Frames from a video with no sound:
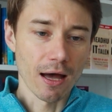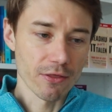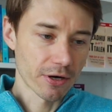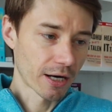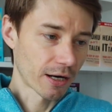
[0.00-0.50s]

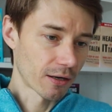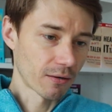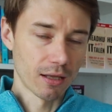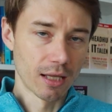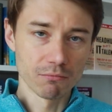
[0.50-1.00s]
There
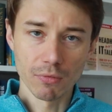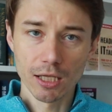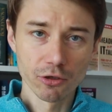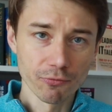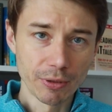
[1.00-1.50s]
are a
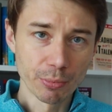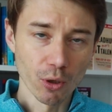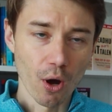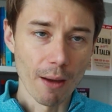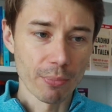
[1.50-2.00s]
lot of people
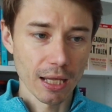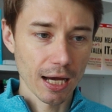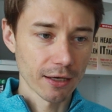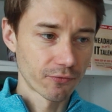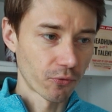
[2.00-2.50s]
who
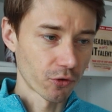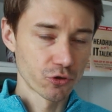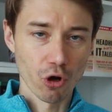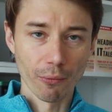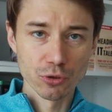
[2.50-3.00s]
apply for
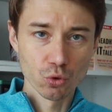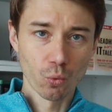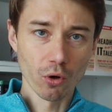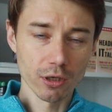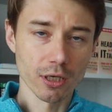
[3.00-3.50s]
jobs to
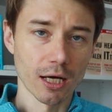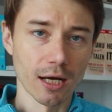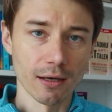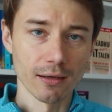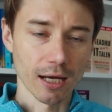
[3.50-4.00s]
work,
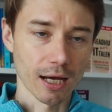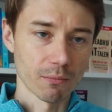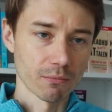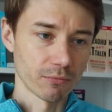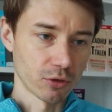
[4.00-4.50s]

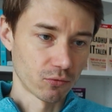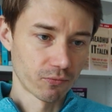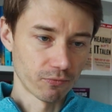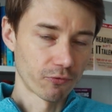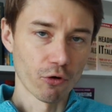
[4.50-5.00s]

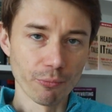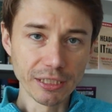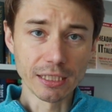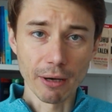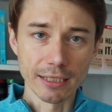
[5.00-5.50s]
for
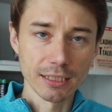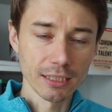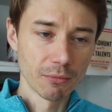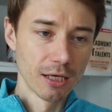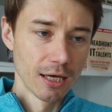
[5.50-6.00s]
me and my
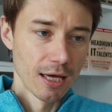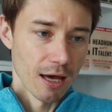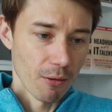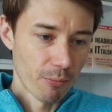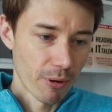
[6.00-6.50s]
team,
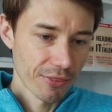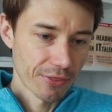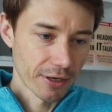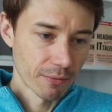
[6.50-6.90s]
but